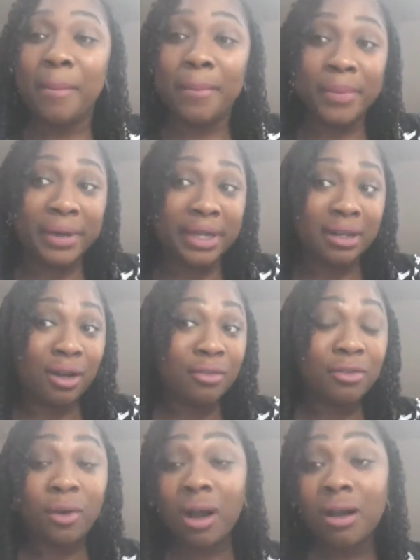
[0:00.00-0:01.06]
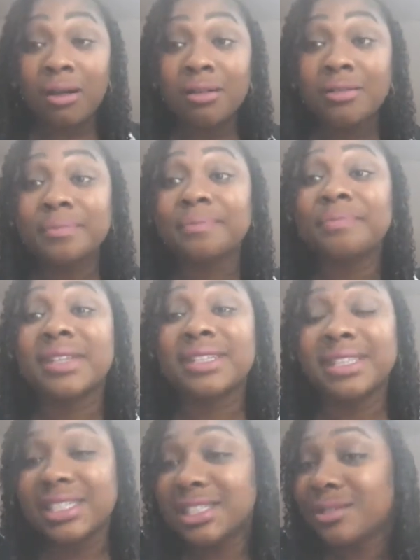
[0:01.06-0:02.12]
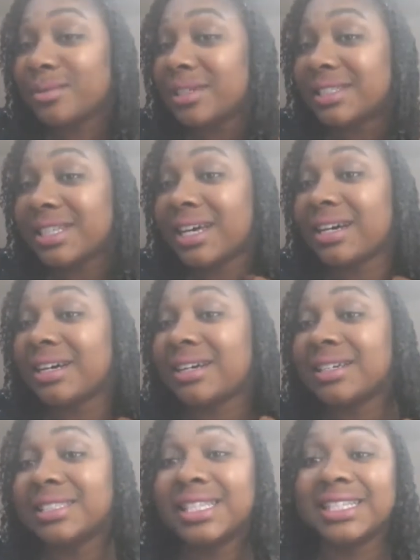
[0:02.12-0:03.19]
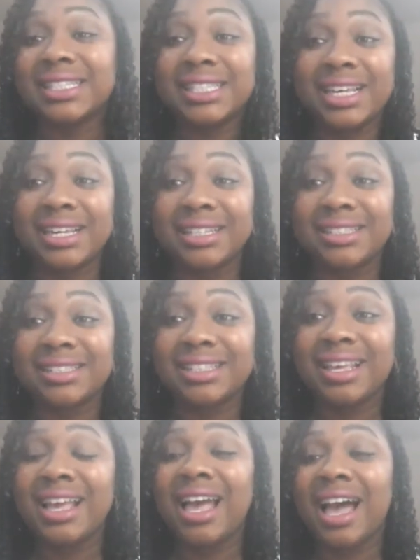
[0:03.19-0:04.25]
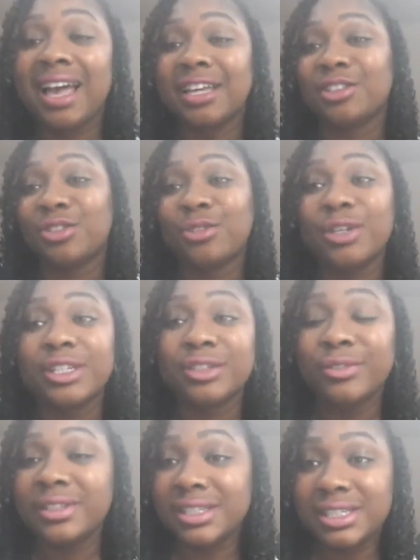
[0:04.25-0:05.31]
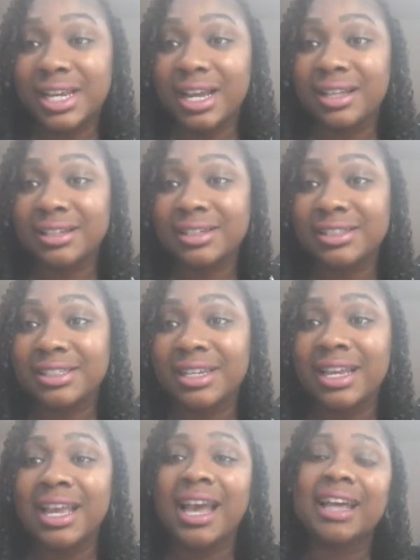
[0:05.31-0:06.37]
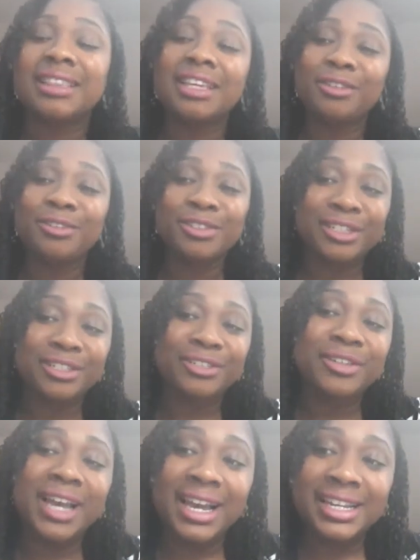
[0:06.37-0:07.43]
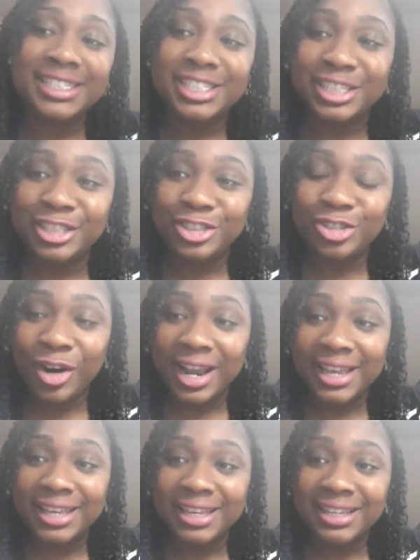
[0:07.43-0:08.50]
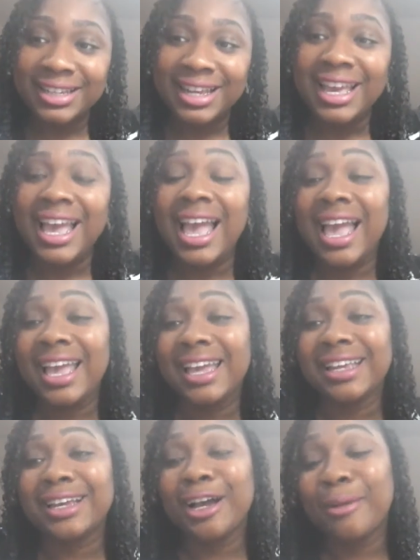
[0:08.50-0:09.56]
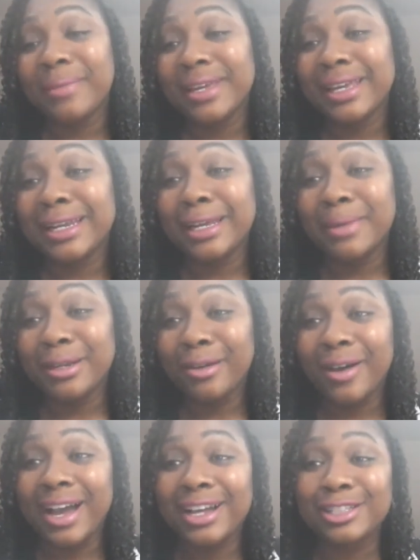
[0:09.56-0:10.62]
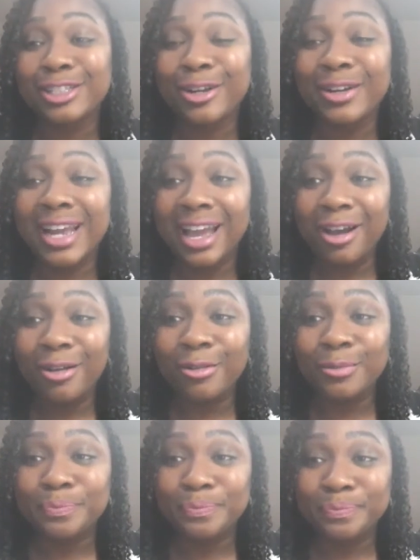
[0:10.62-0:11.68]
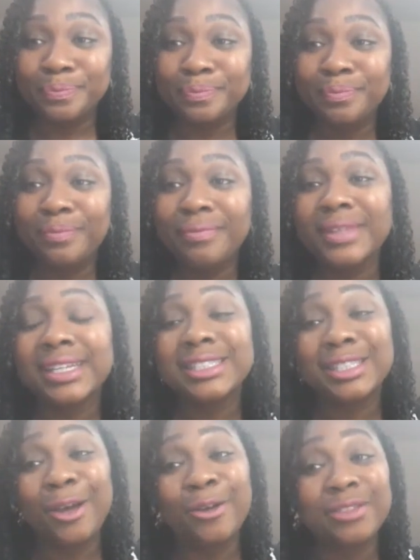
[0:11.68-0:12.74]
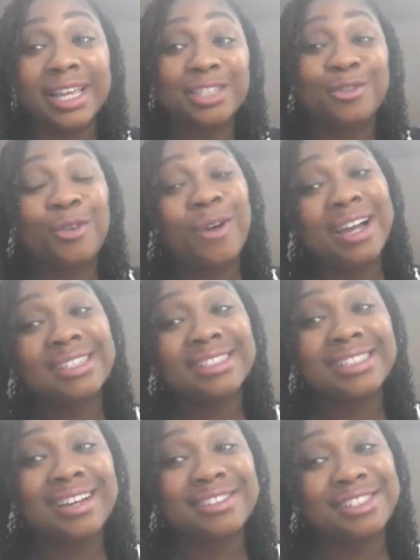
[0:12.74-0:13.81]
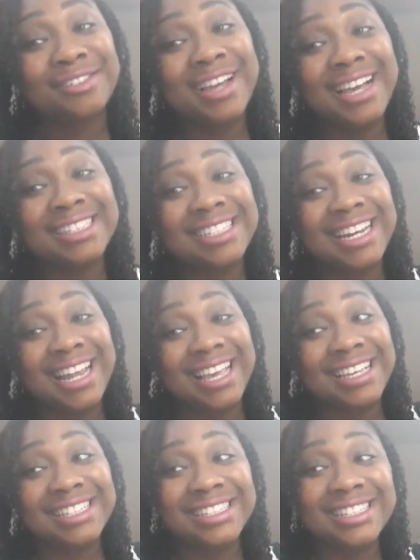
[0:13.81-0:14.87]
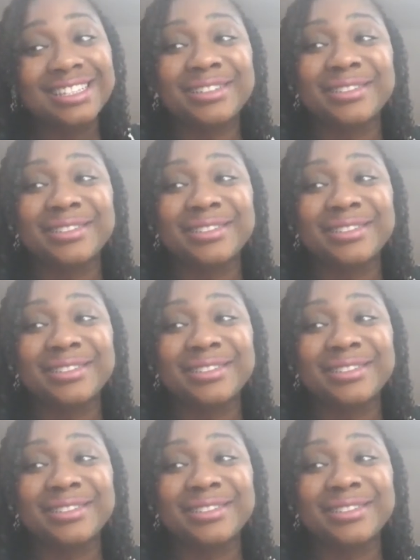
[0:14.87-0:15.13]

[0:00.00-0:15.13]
But overall, this was a success. I enjoyed doing this challenge. I think you guys should try it and comment and let me know how it turned out. So thanks for watching. I'll see you guys in the next.